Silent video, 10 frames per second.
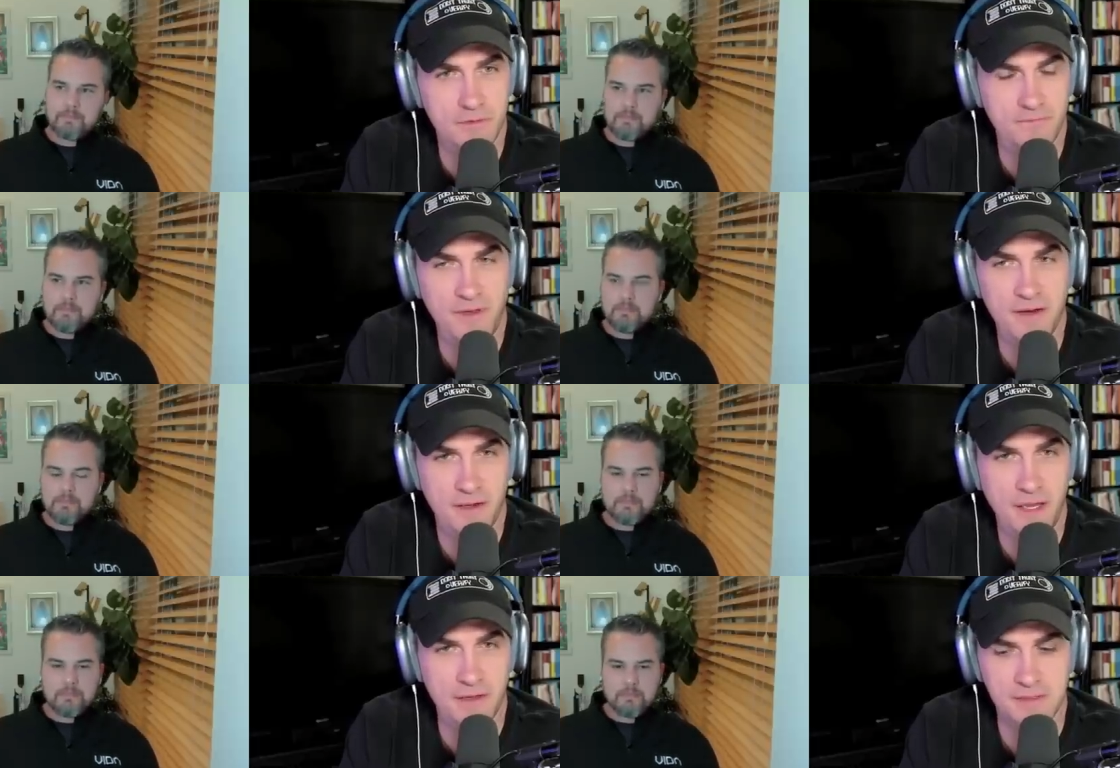Speaker 1: defend
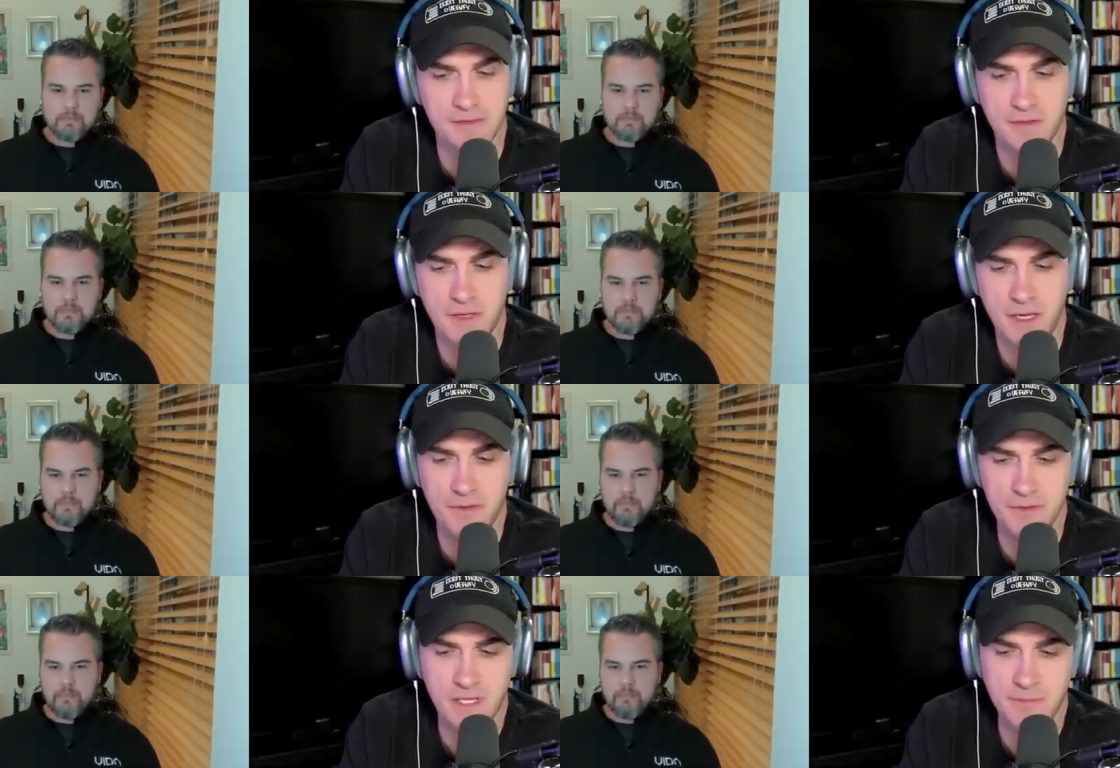against uh,
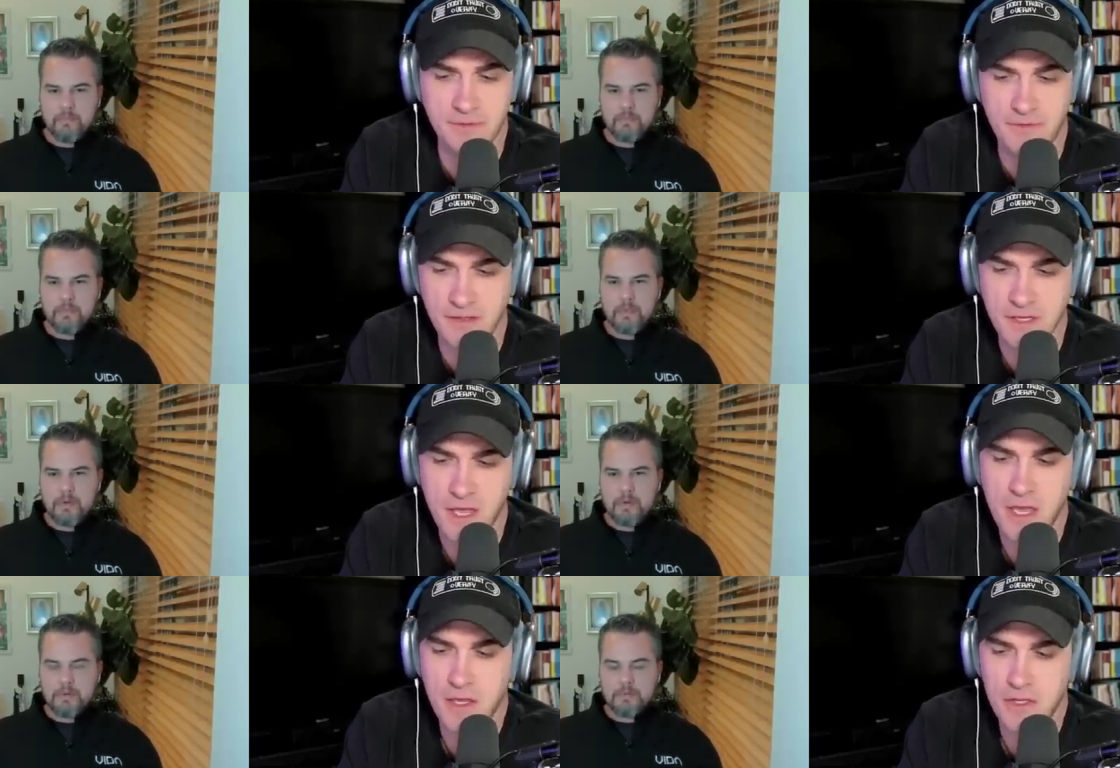those types of things.
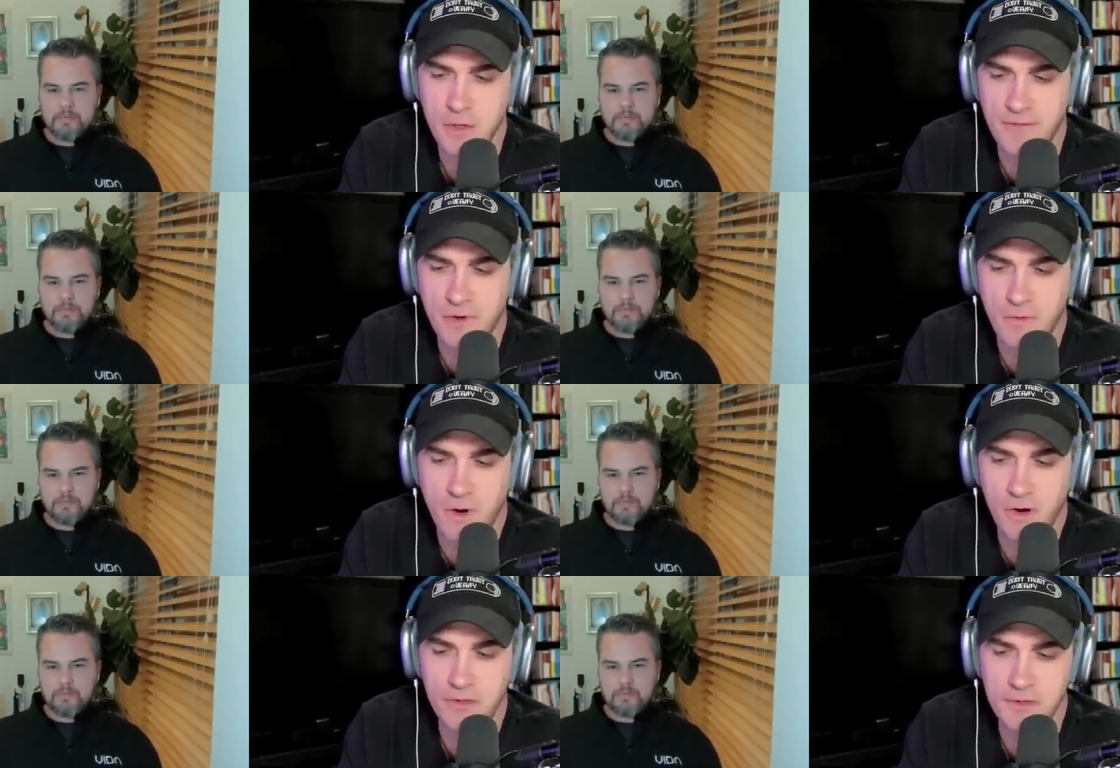You have a
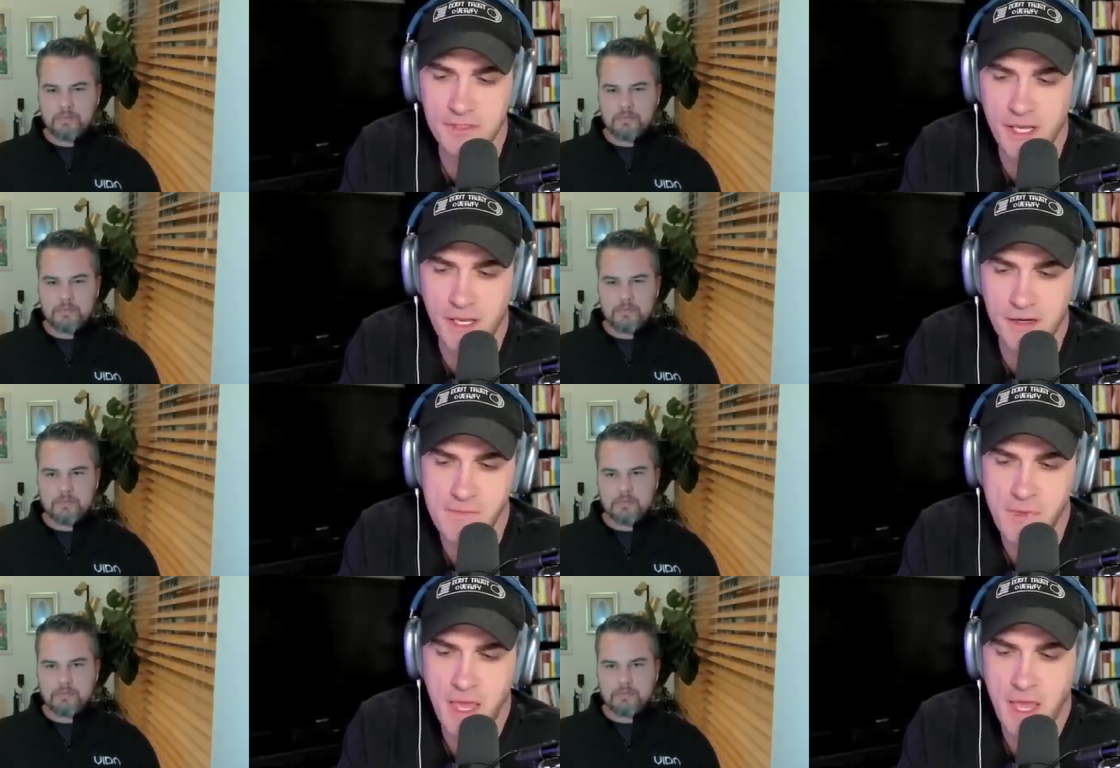quote. You said,
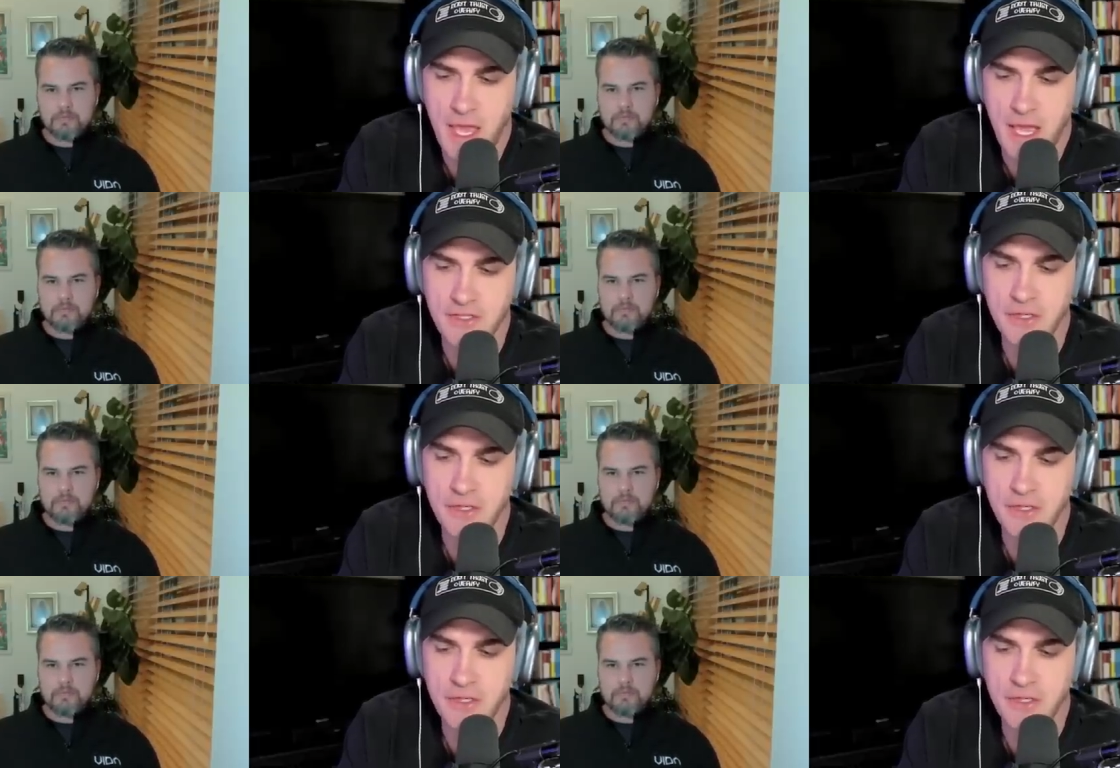"As